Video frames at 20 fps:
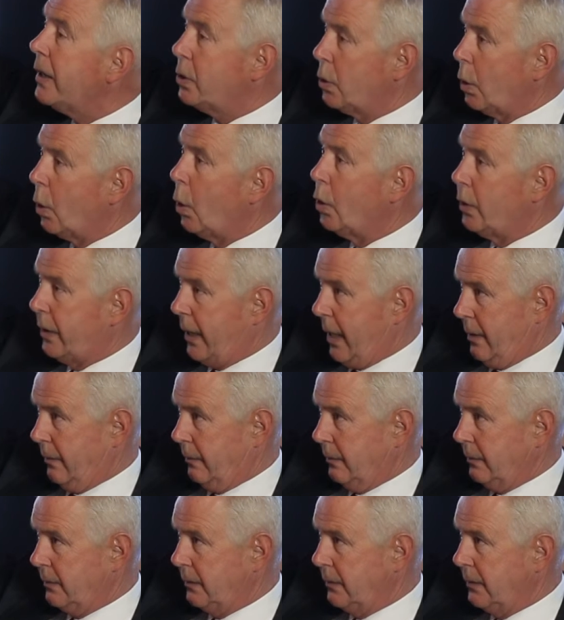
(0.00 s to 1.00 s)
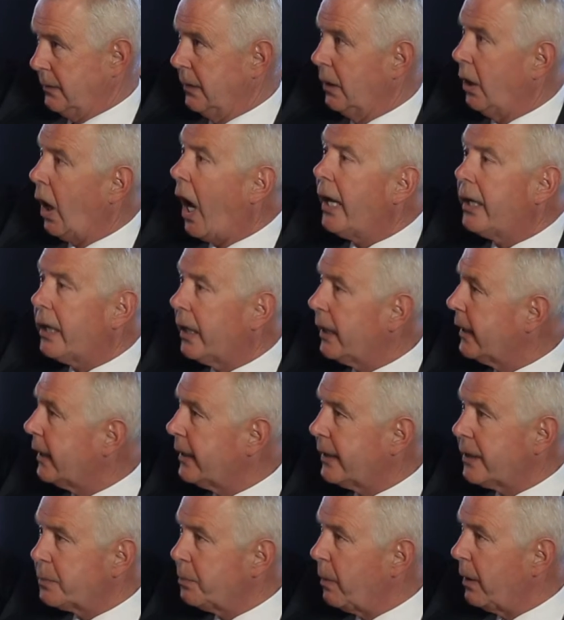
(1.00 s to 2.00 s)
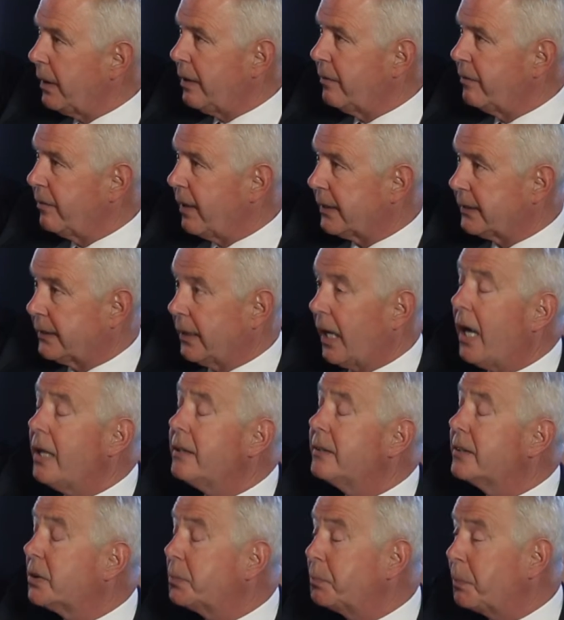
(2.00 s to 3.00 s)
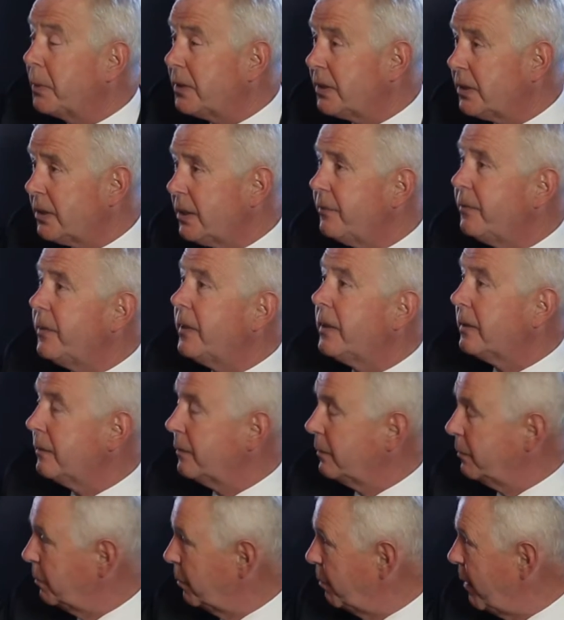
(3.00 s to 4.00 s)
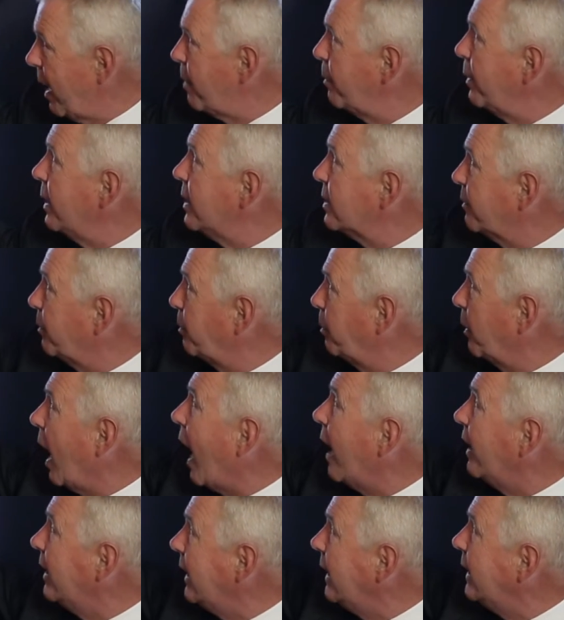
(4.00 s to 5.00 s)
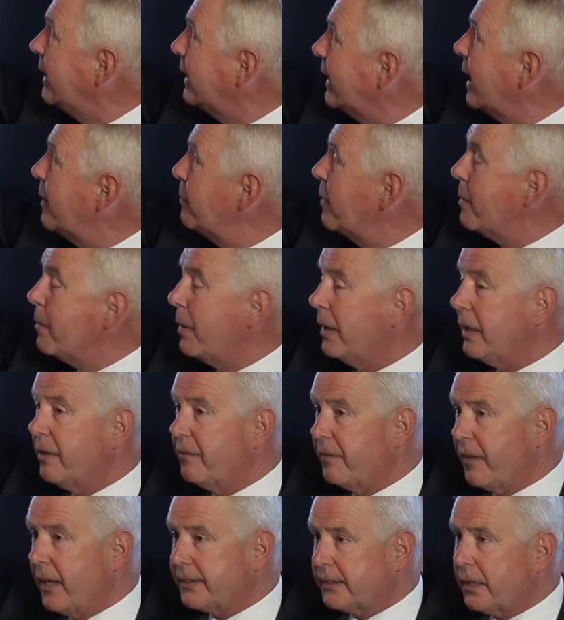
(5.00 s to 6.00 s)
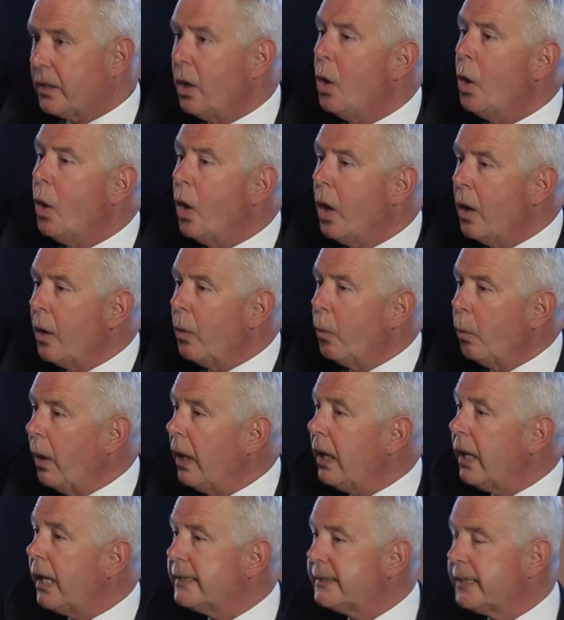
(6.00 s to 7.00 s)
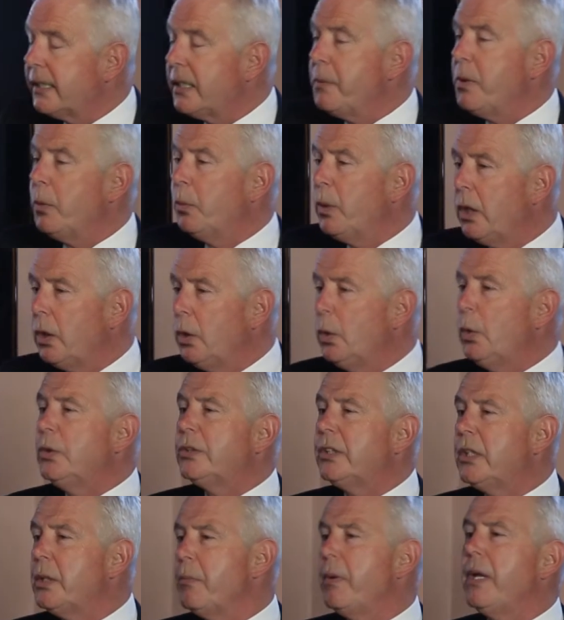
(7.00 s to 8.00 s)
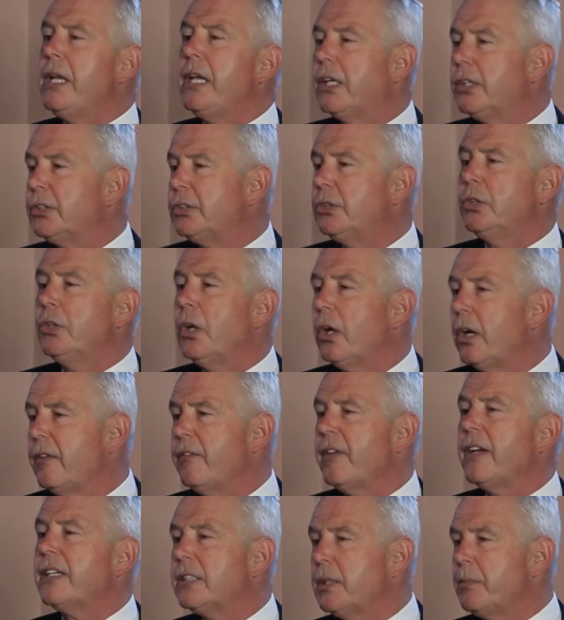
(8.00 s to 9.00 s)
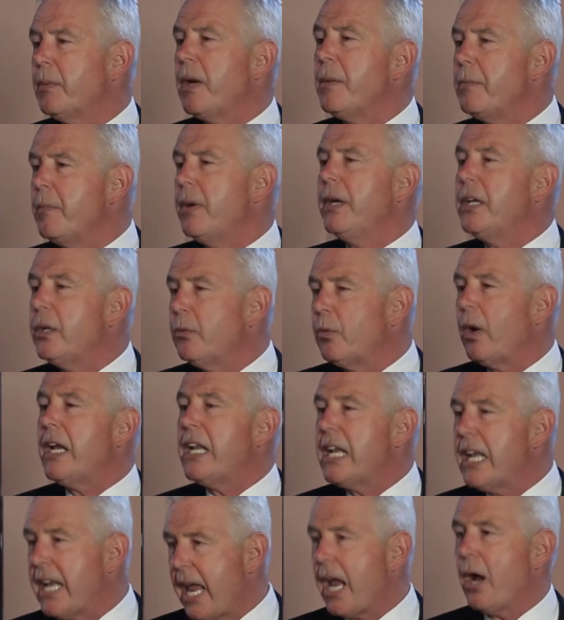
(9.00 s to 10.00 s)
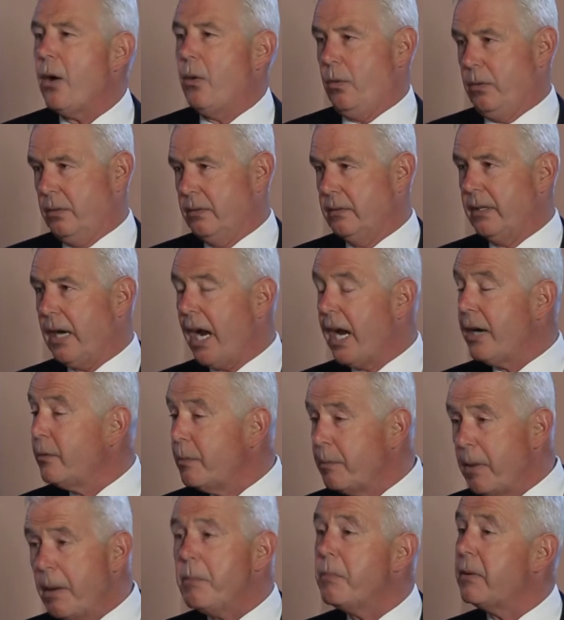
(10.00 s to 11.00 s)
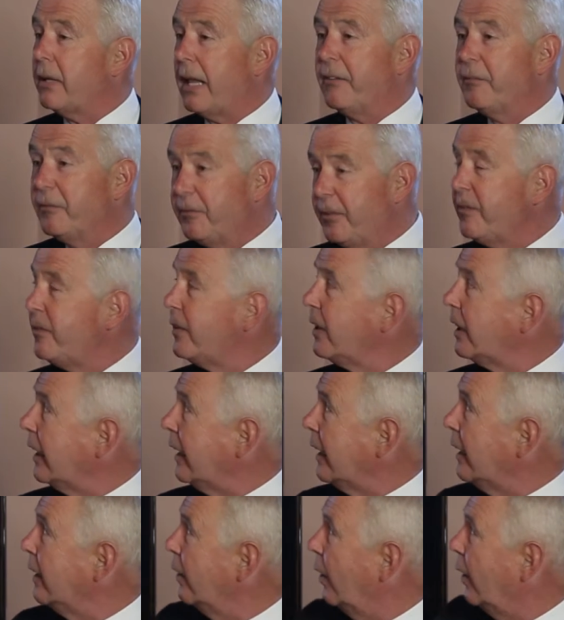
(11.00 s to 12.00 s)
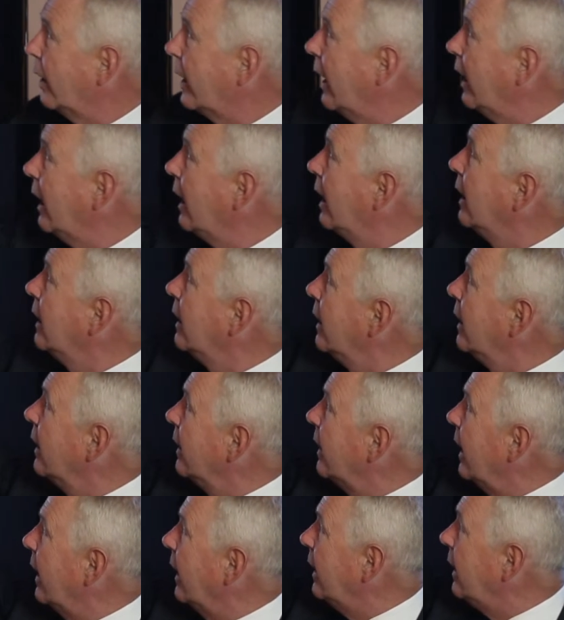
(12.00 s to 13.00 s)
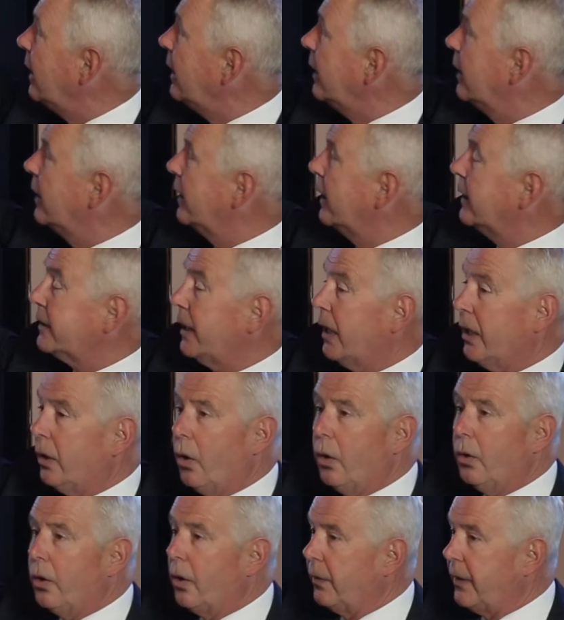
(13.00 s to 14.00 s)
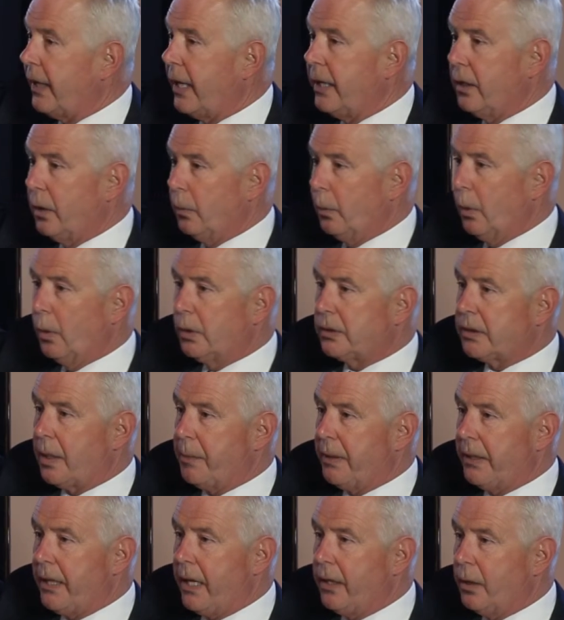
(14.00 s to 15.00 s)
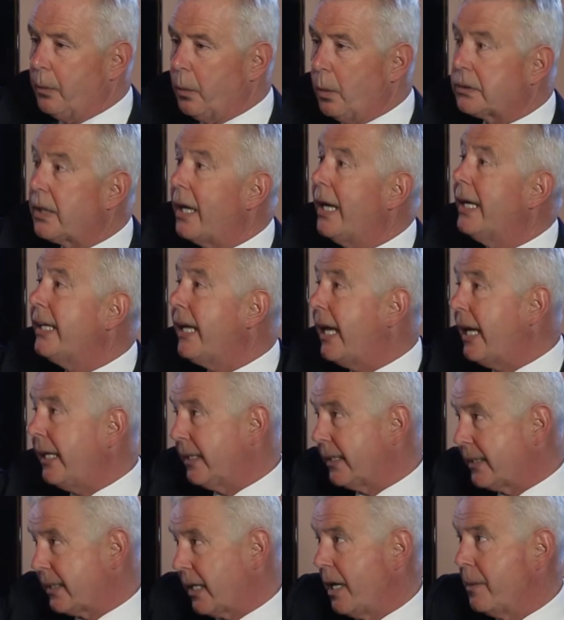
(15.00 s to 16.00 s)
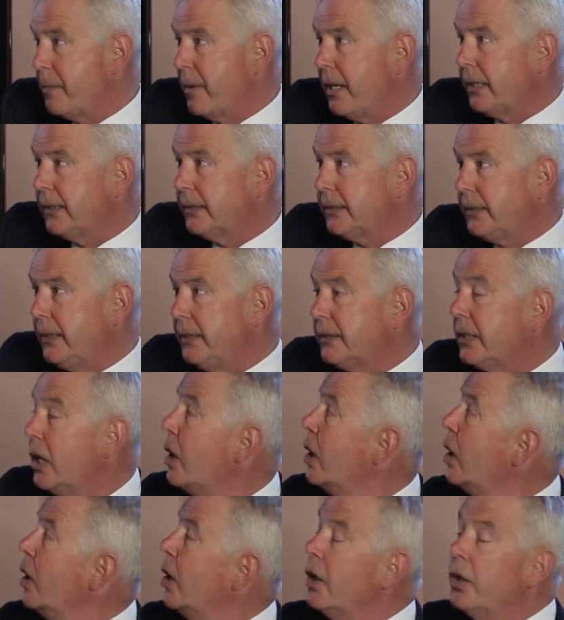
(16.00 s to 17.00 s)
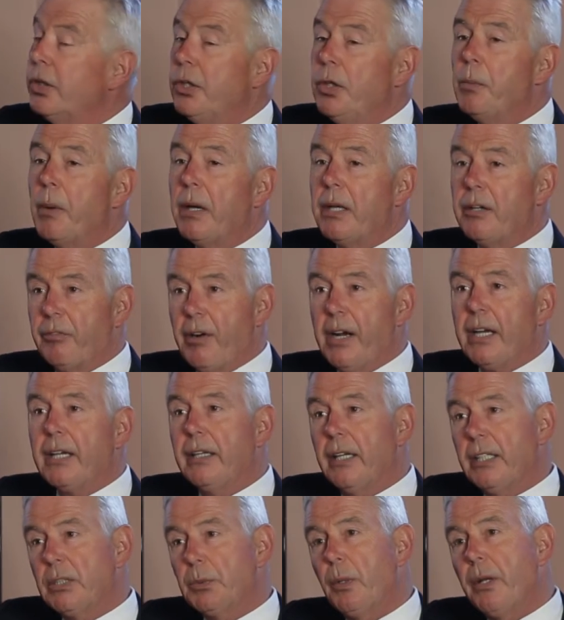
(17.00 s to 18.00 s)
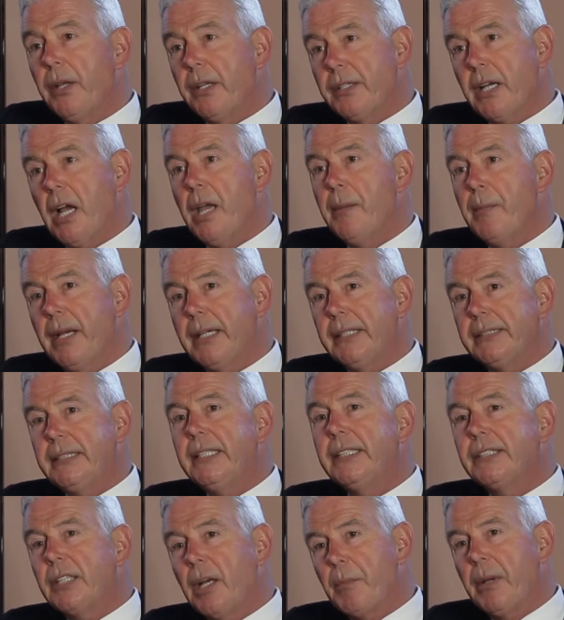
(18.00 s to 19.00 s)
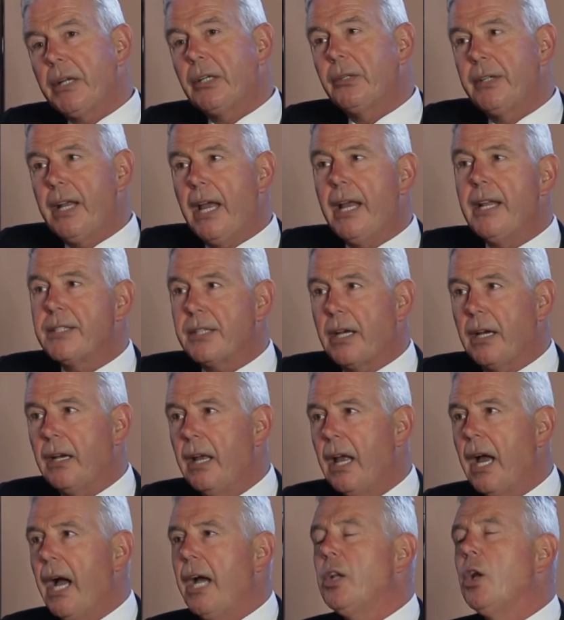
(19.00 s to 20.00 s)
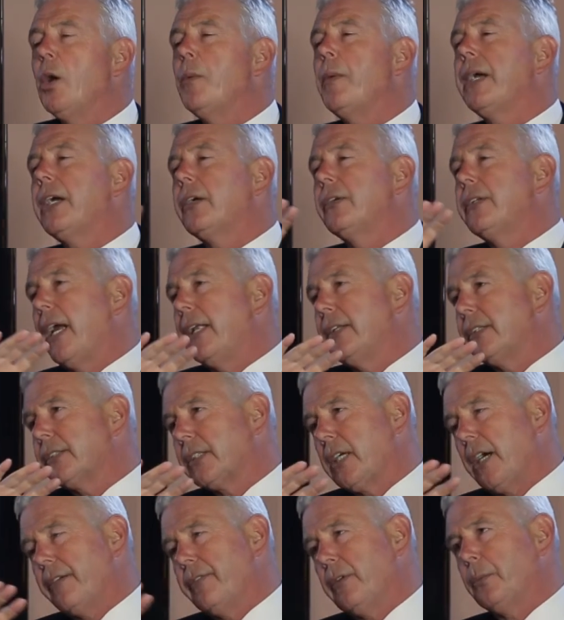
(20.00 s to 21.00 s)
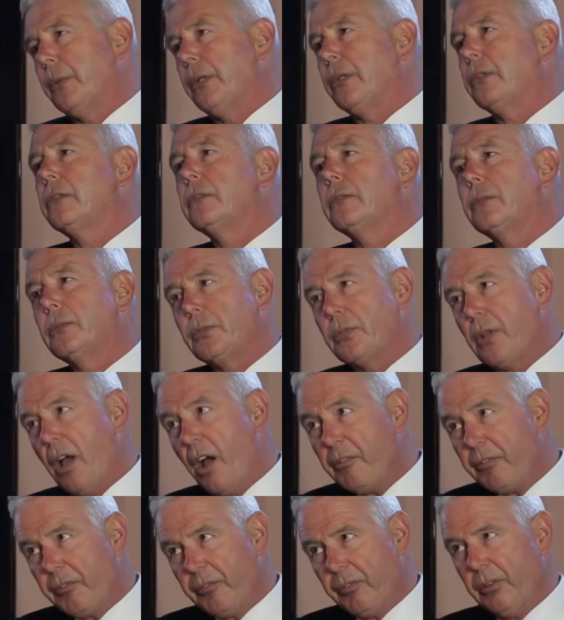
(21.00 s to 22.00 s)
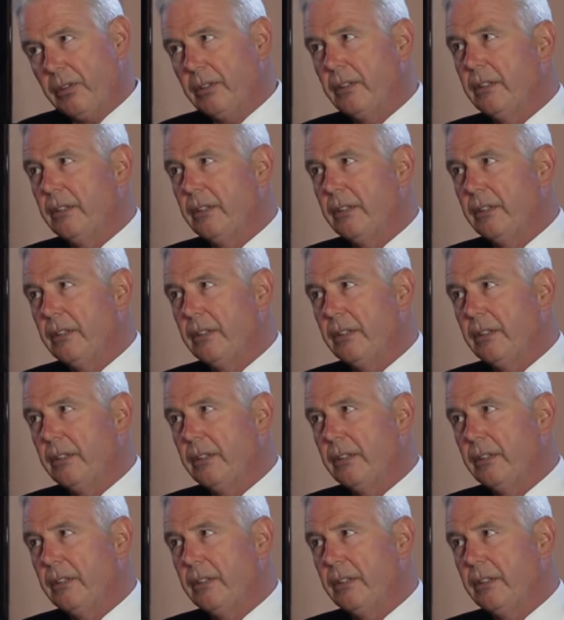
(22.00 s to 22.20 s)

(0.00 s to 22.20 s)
door down. I got to get this money invested. I had specific memories of, I need to get my money invested. One guy said to me, we're losing money because you're not investing my money right now. I remember that vividly, okay? Then here they're saying, oh no, the end of the world is coming, the end of the world is coming. Again, the Time magazines. You might have recognized one of the Time magazines on my credenza. I know my credenza is covered with stuff.